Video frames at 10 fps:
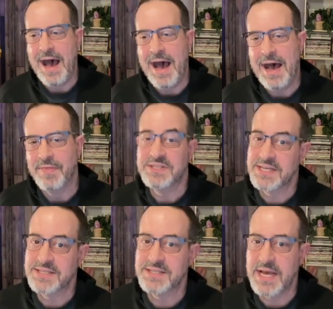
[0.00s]
The
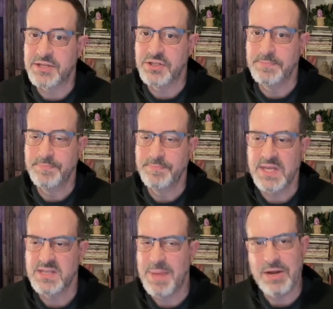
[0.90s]
sixth section
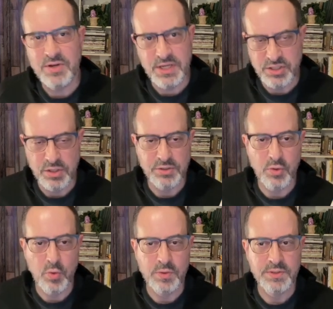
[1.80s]
is about digital
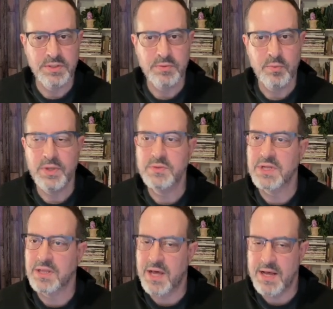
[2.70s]
tools. We
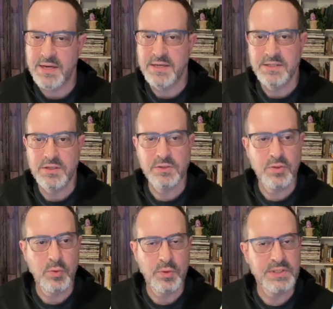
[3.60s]
use a lot of digital
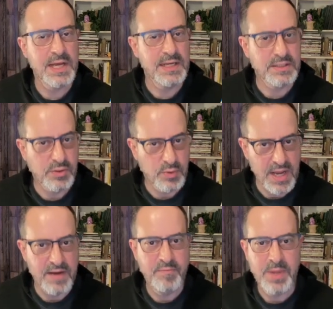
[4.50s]
tools as
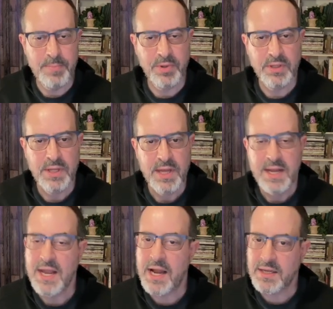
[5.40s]
creative people,
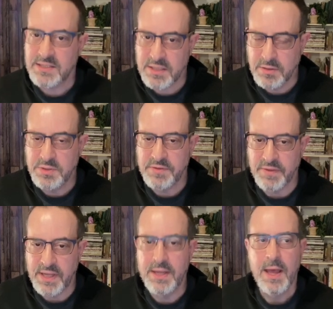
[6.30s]
not
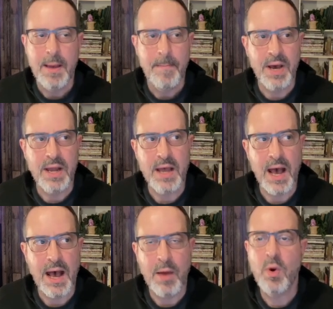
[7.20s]
exclusively, but
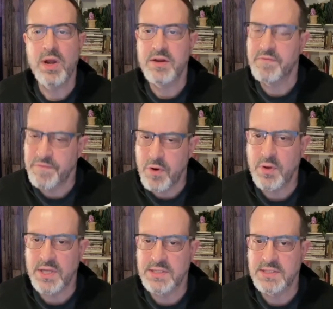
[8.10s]
I wanted to
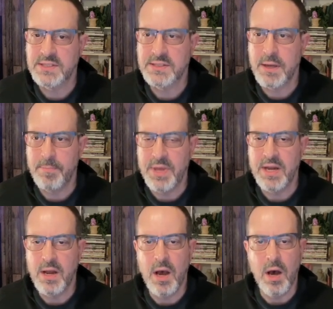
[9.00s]
focus a
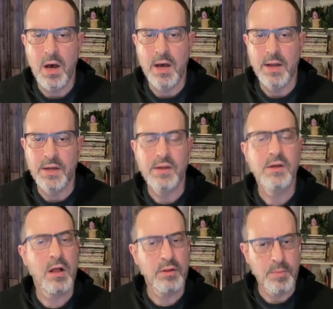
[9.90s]
bit on
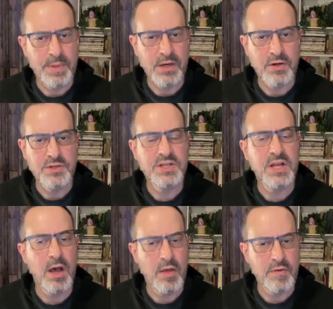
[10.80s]
color pickers
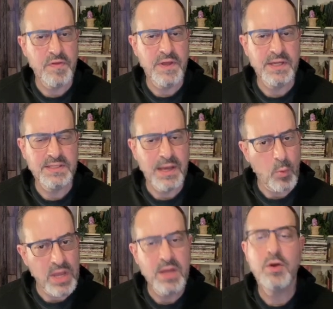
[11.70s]
and other things
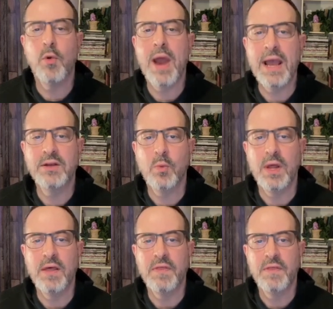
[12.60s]
that we interact with